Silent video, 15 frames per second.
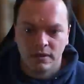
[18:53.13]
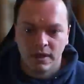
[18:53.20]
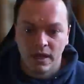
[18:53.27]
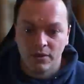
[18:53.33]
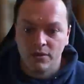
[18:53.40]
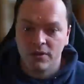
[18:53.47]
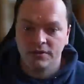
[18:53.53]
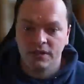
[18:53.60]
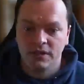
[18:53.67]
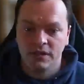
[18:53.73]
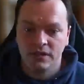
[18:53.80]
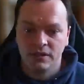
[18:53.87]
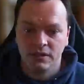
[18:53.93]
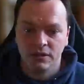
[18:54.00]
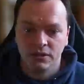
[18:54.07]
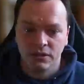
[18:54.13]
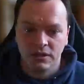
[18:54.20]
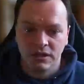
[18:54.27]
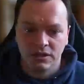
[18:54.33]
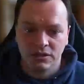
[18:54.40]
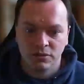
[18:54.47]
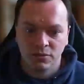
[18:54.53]
Now, after hitting the
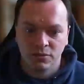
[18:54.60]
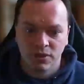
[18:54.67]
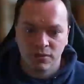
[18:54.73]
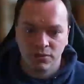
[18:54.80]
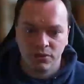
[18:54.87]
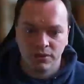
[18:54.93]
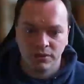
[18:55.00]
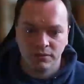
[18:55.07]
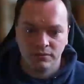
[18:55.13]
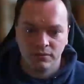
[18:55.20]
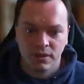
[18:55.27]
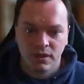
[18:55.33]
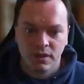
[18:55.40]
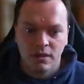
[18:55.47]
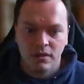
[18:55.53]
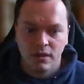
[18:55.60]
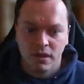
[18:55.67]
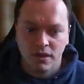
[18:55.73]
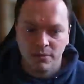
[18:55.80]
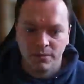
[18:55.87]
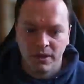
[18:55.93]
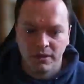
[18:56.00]
conditional breakpoint,
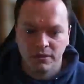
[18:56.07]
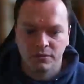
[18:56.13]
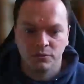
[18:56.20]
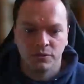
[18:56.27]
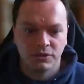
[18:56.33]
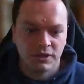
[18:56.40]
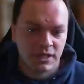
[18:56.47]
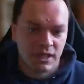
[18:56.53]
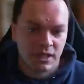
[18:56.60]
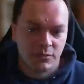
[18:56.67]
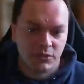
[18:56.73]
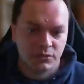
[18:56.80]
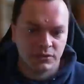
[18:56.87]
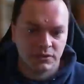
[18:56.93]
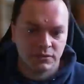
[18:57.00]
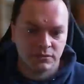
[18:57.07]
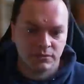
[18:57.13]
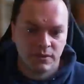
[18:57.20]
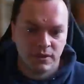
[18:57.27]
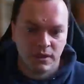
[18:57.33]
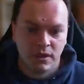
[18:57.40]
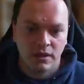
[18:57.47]
our dependent was enabled.
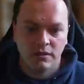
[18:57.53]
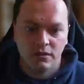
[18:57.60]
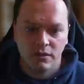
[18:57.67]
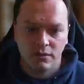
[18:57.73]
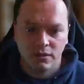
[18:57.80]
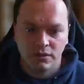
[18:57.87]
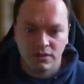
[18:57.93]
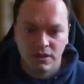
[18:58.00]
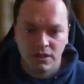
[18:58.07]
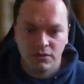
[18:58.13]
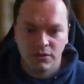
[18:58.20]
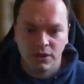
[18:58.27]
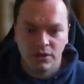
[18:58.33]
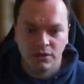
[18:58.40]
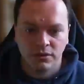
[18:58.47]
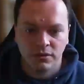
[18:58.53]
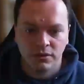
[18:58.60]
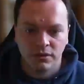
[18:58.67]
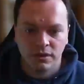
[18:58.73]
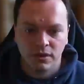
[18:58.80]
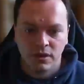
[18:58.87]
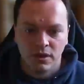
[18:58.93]
So continuing on,
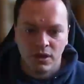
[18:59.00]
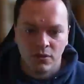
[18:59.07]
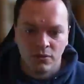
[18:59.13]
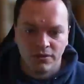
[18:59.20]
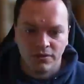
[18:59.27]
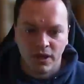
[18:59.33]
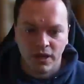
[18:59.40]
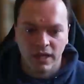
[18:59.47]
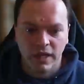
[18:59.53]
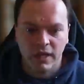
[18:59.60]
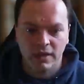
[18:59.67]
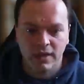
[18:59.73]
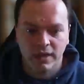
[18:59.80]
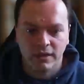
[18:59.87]
we finally hit